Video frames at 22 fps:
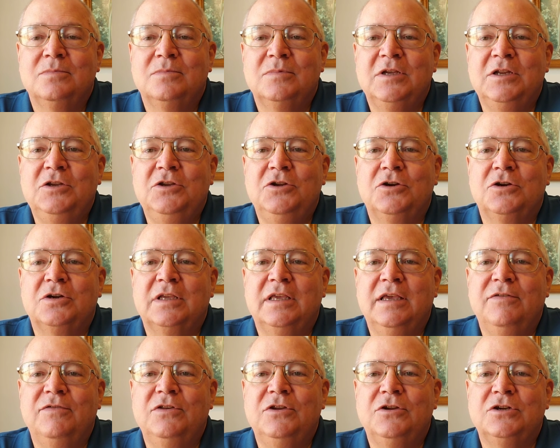then you're
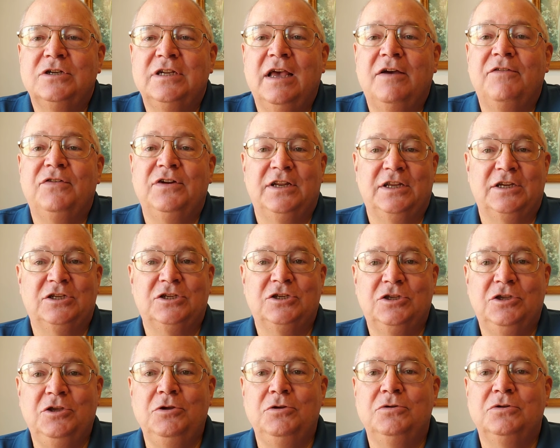giving yourself an
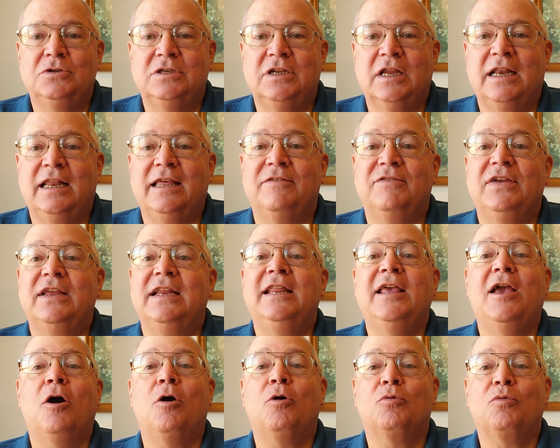excuse to live
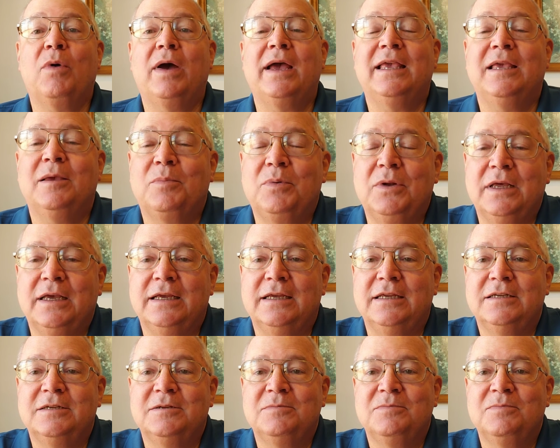any old way you
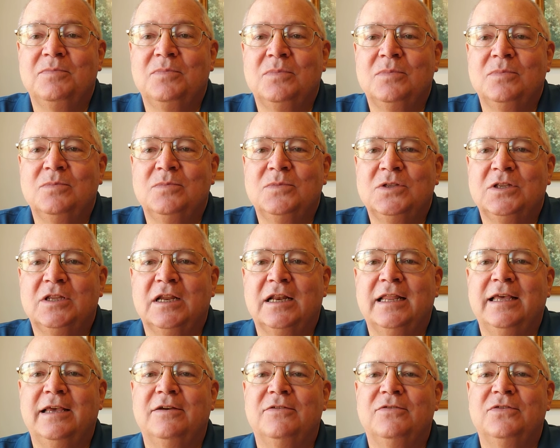please, to
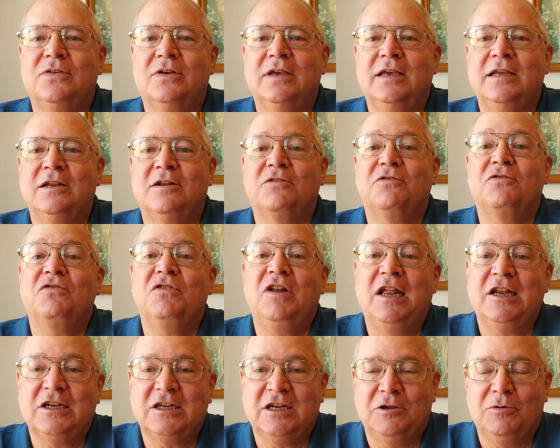live in a
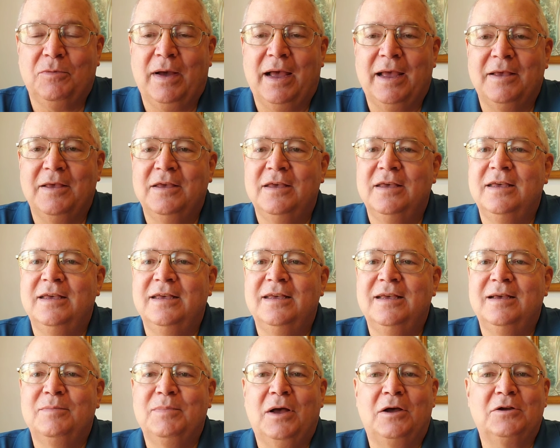fleshly way.
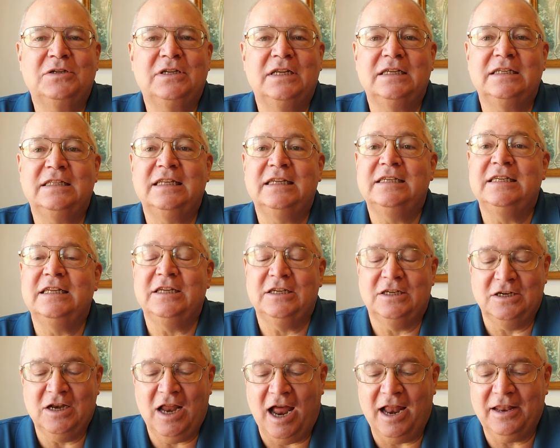Paul says this
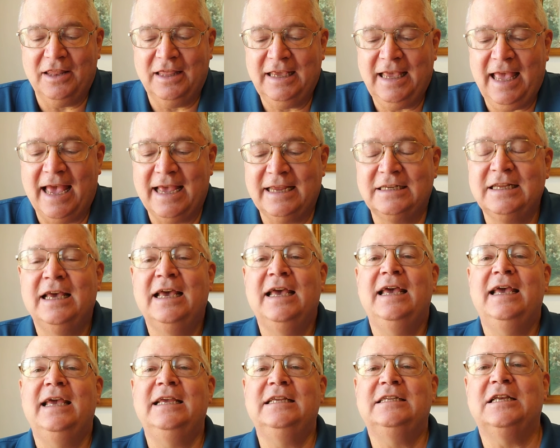is not the case.
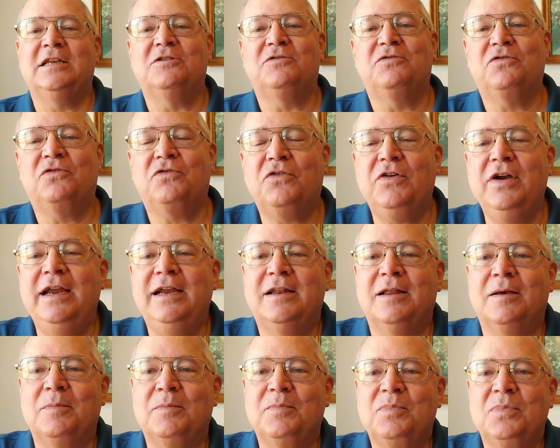He said
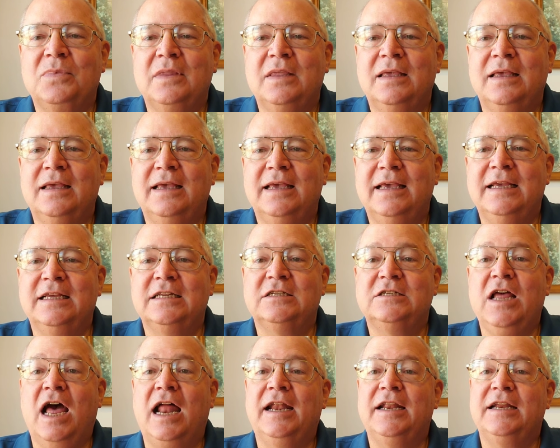freedom
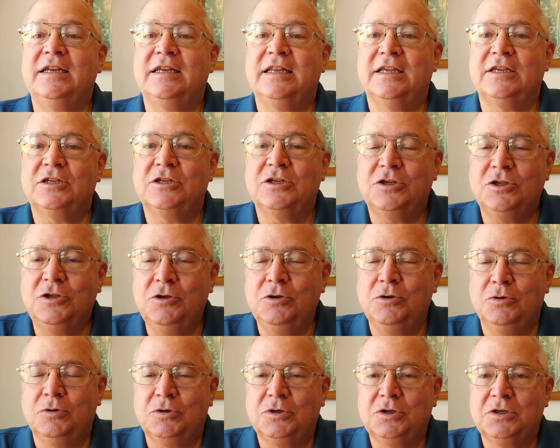is not an
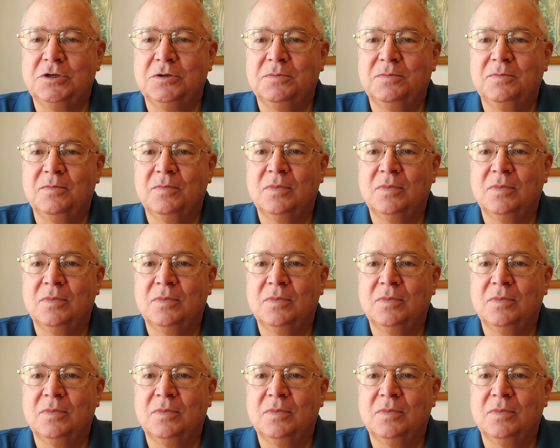excuse